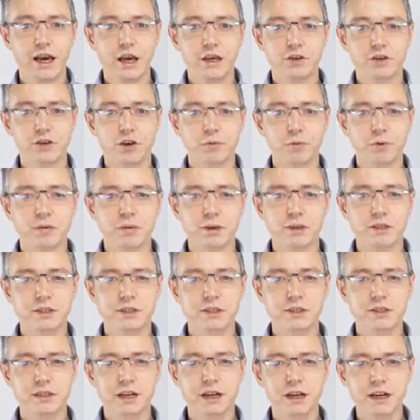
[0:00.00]
So we will
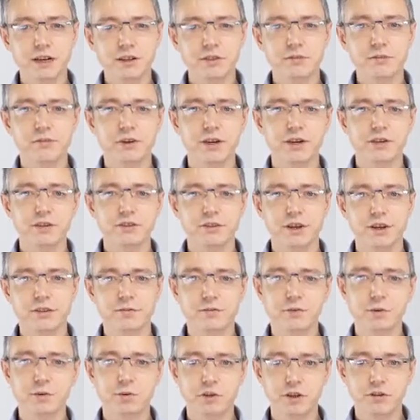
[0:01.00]
start with a
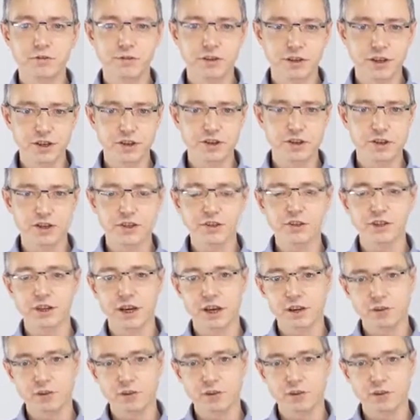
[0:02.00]
few definitions,